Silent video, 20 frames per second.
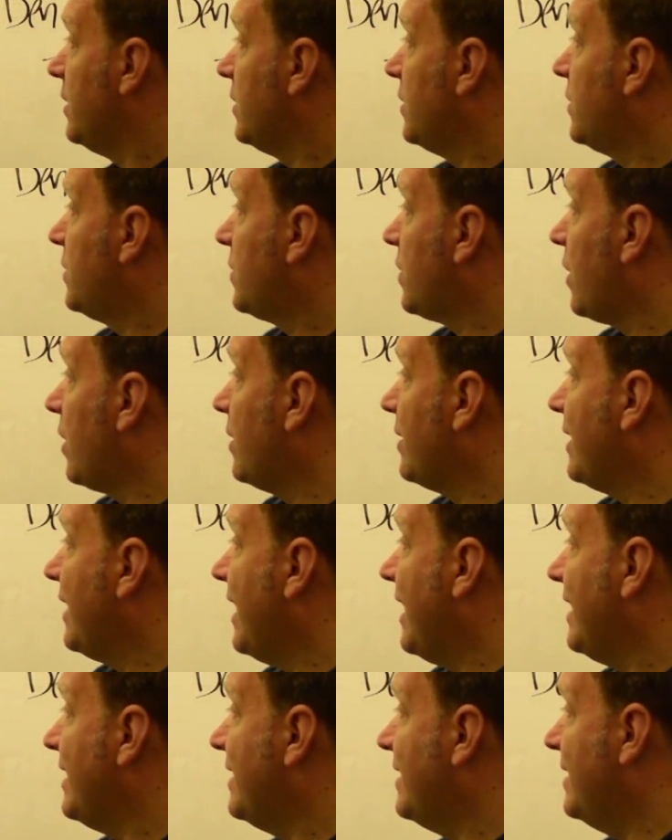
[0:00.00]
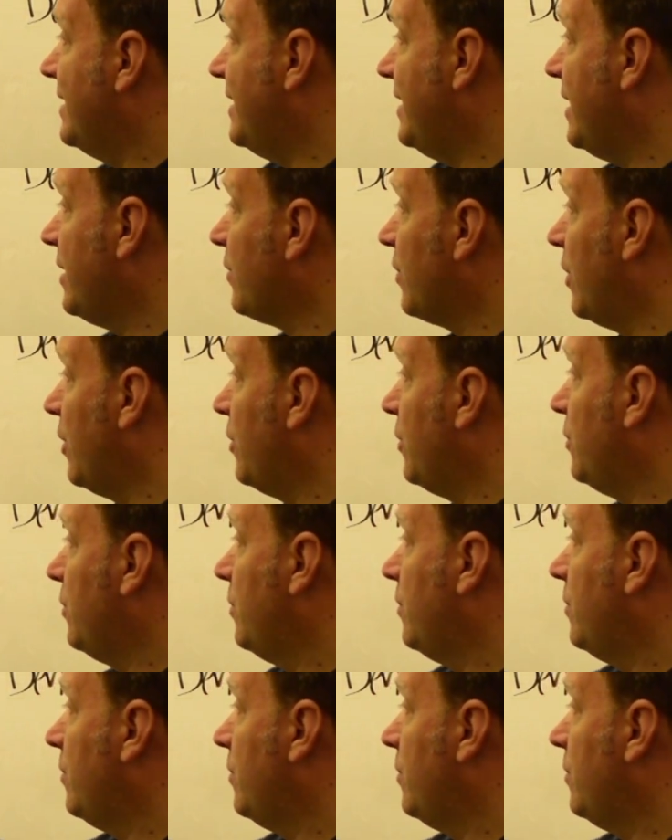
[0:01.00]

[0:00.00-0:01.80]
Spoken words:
start at 0.